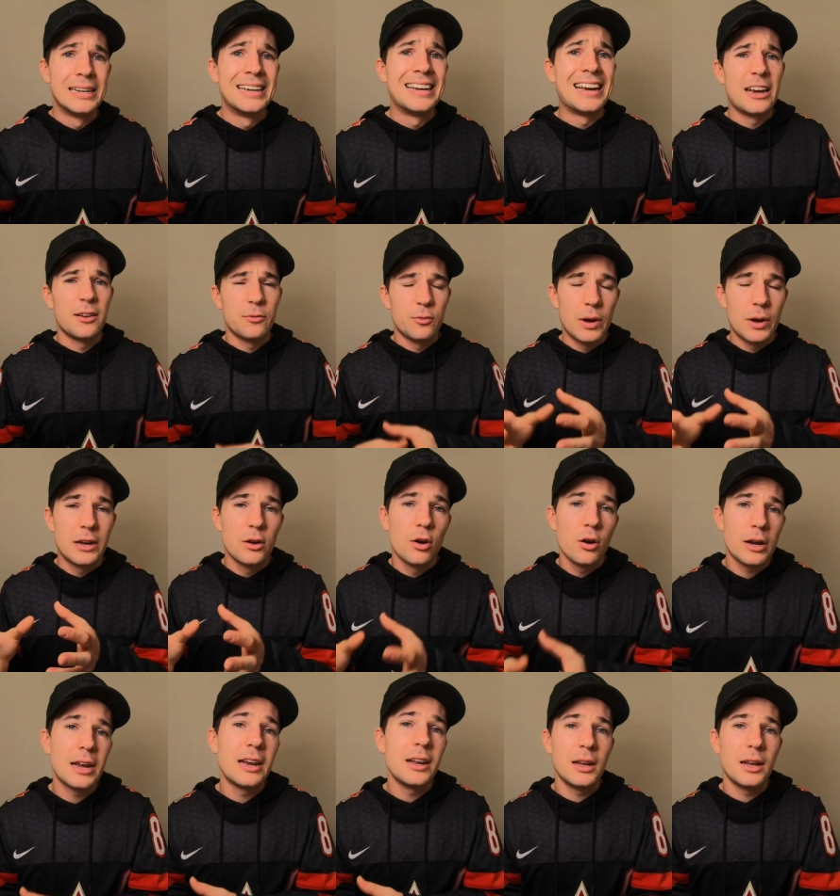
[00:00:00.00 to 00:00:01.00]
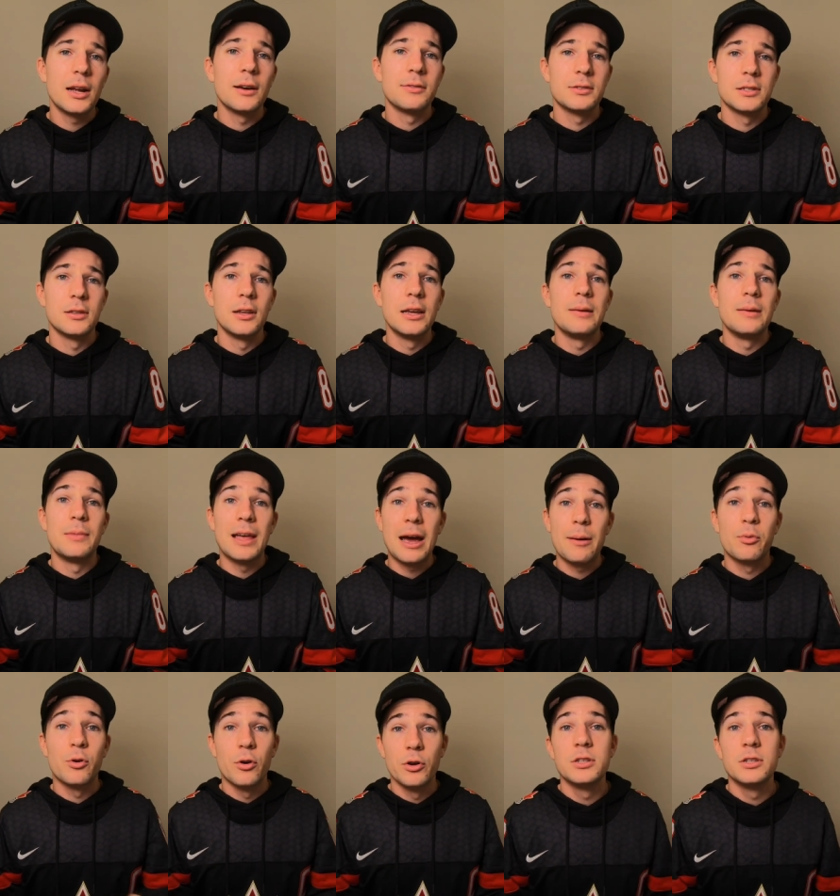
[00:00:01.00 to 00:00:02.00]
And if we're not getting enough sleep, that
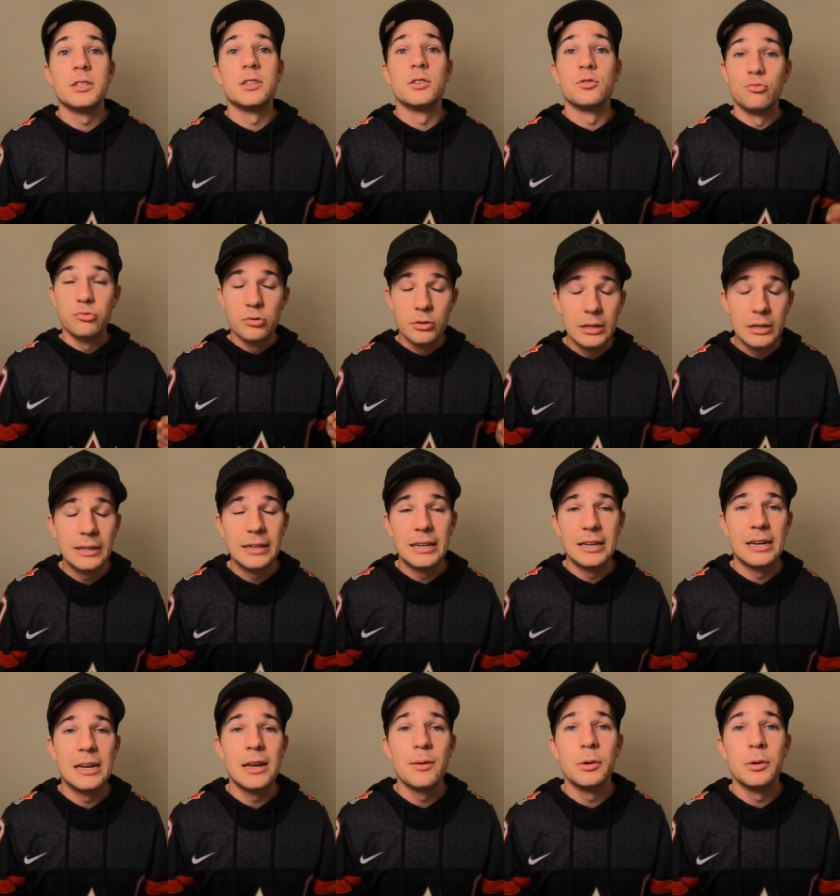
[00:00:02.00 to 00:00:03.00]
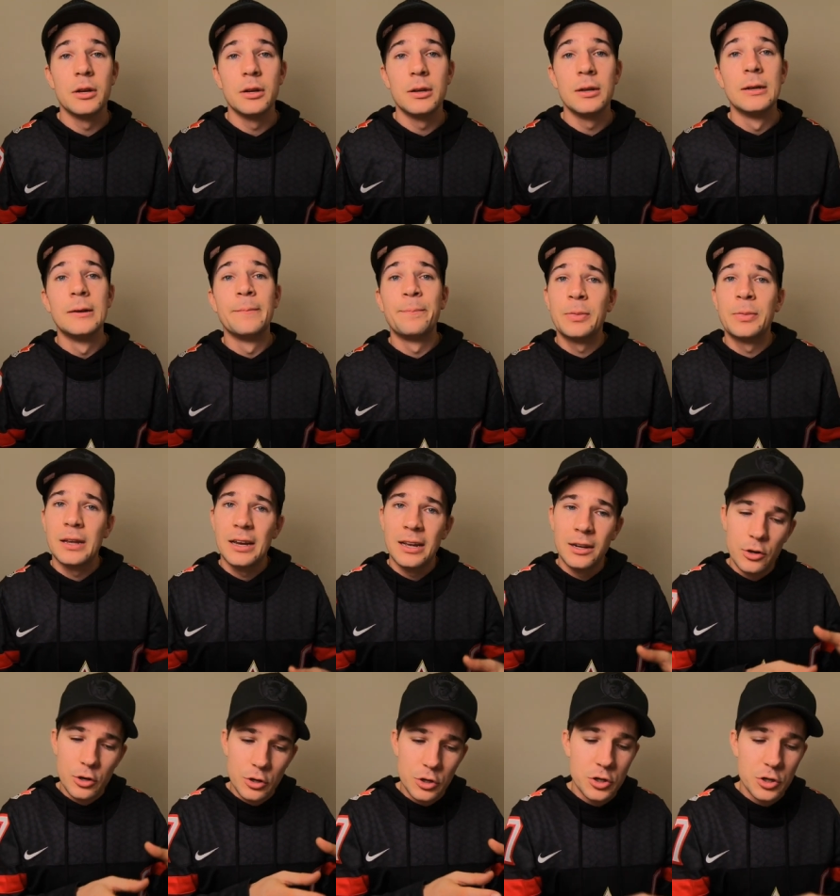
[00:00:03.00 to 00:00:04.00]
process is really inhibited and
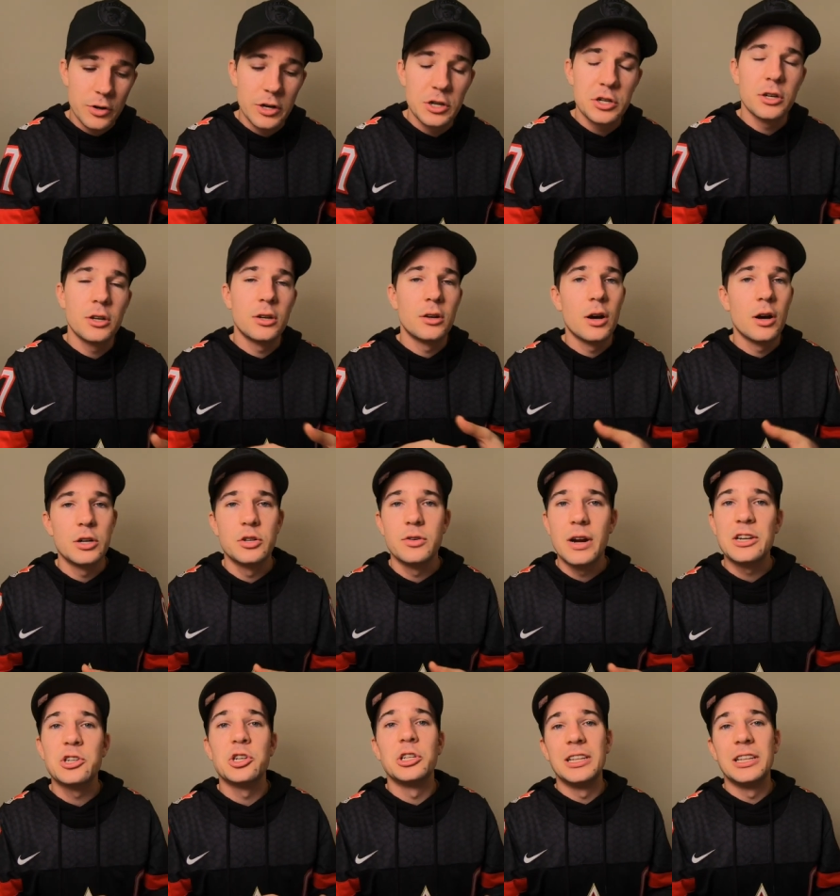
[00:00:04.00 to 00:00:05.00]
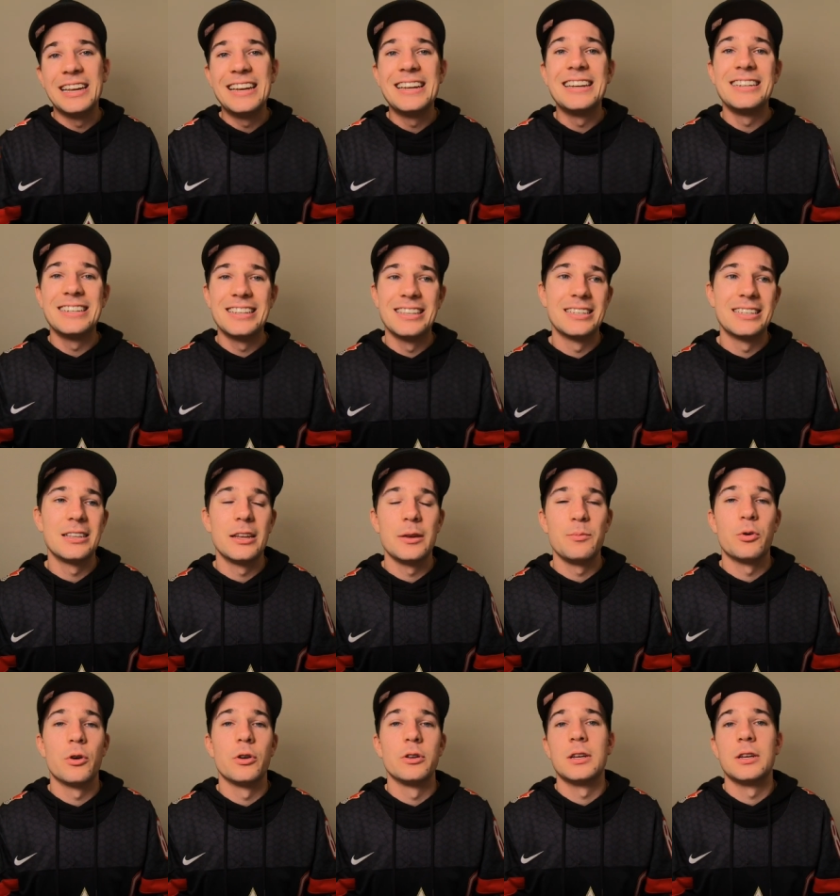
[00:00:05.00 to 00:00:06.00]
nutrition and hydration lead into the sleep
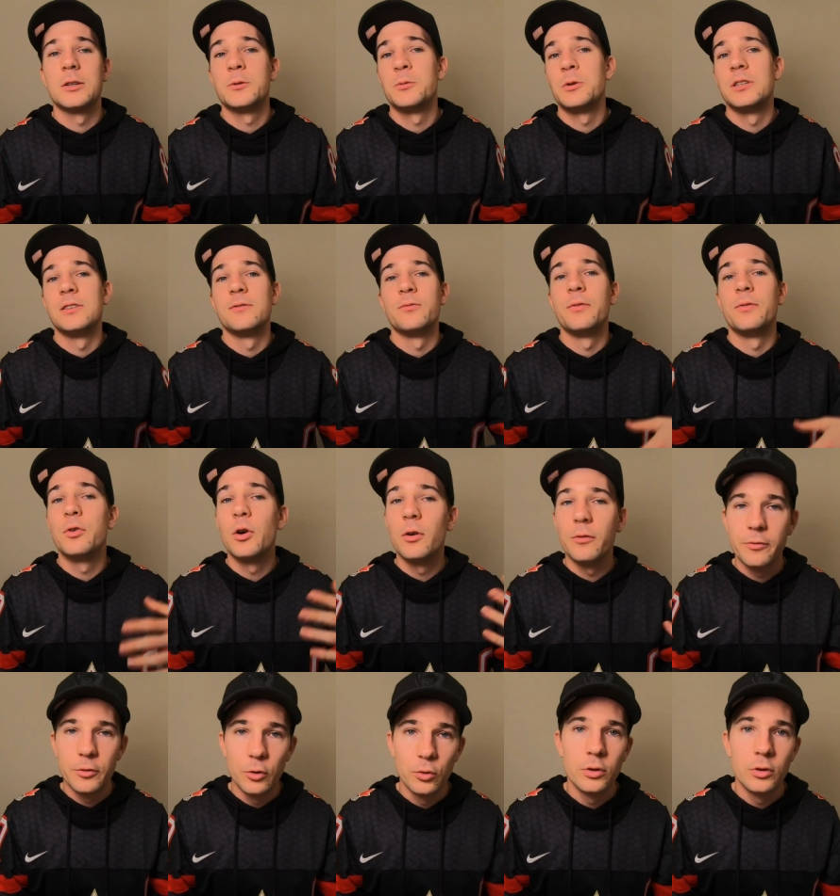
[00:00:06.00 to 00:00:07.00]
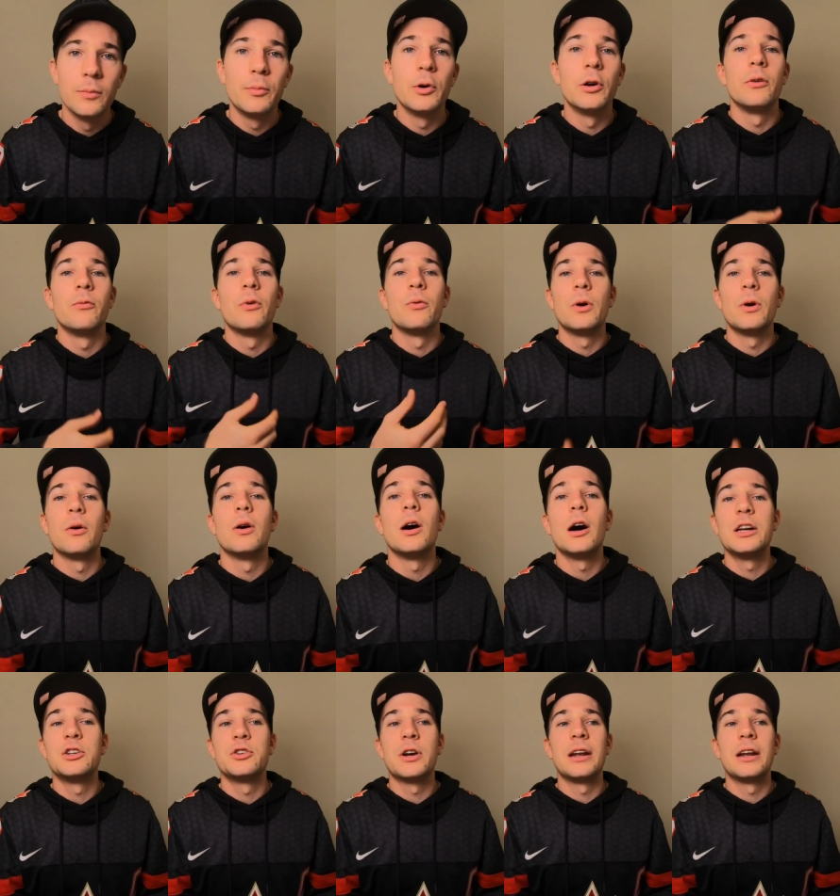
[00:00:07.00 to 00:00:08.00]
process because if we've got fuel in the body, we're well
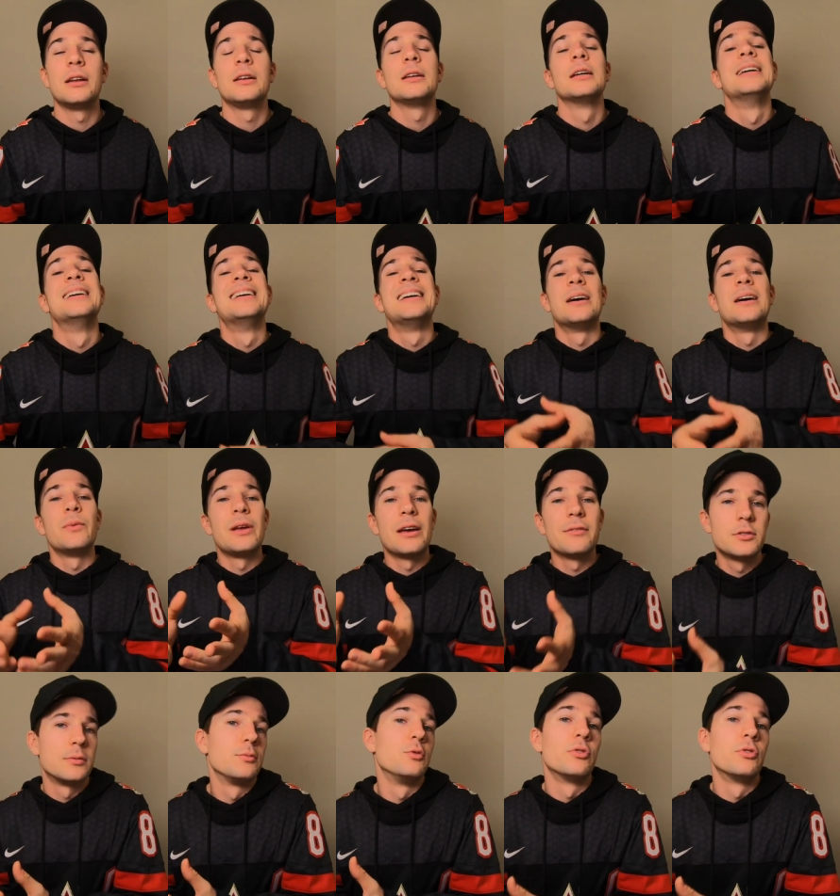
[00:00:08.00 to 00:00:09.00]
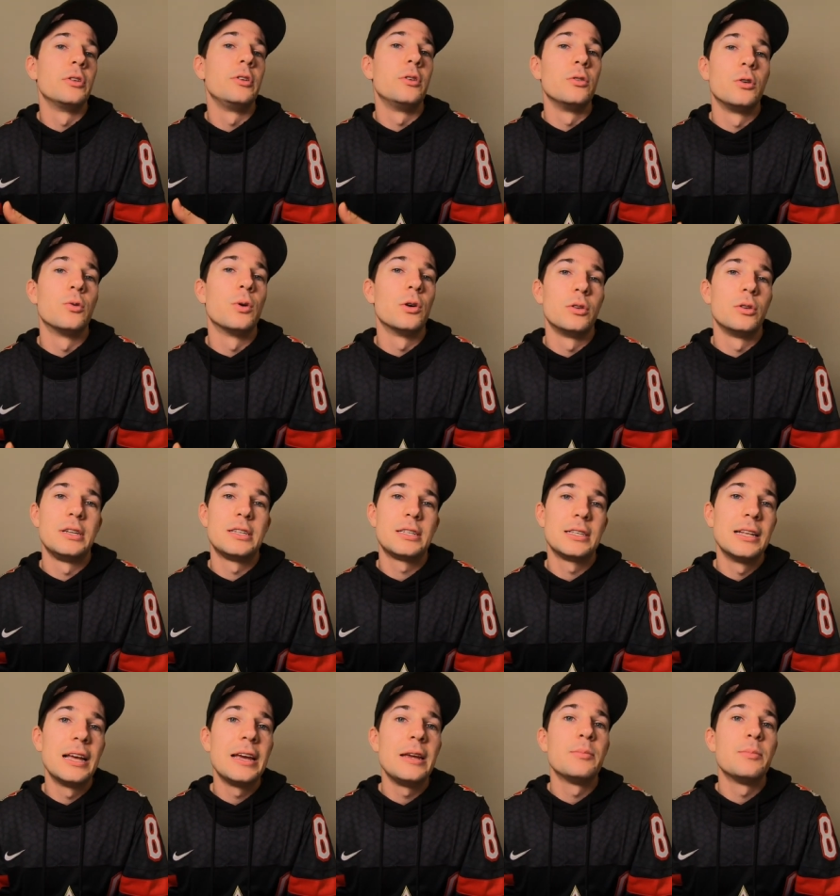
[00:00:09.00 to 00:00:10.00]
hydrated and we have some really good quality
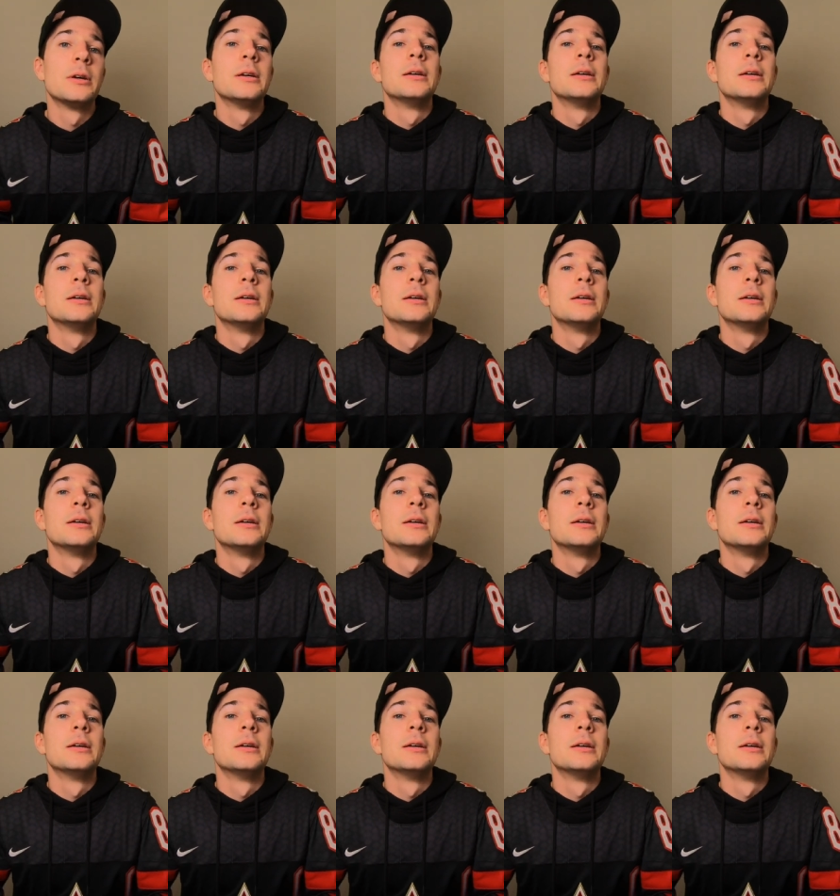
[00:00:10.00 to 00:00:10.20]
sleep,